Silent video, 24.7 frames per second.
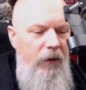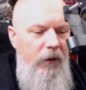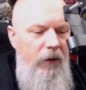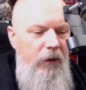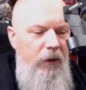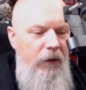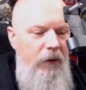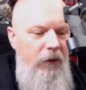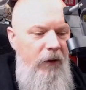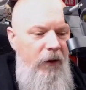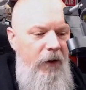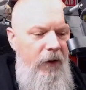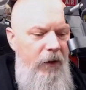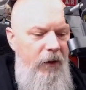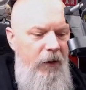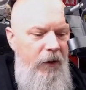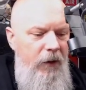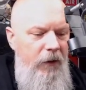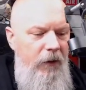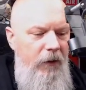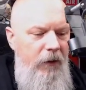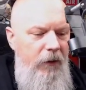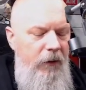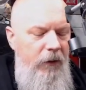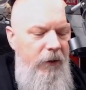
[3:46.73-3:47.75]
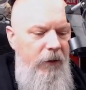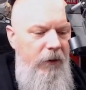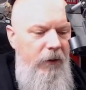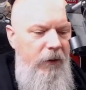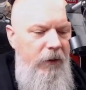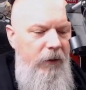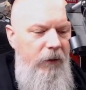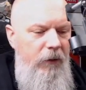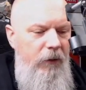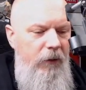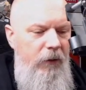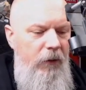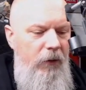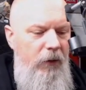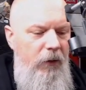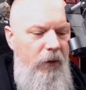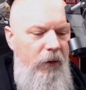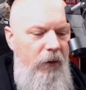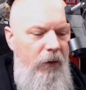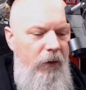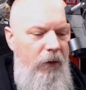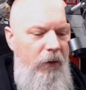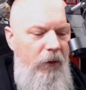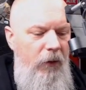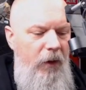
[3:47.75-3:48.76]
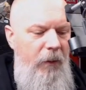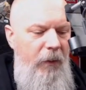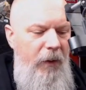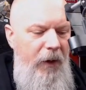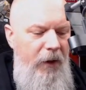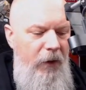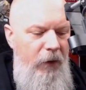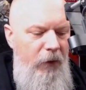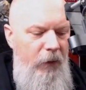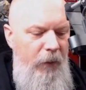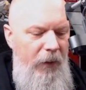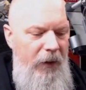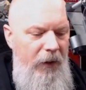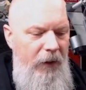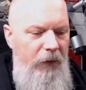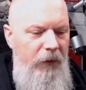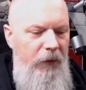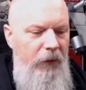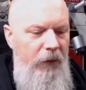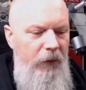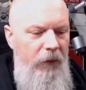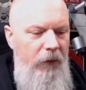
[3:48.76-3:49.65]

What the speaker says: It's done. Great painter's piece.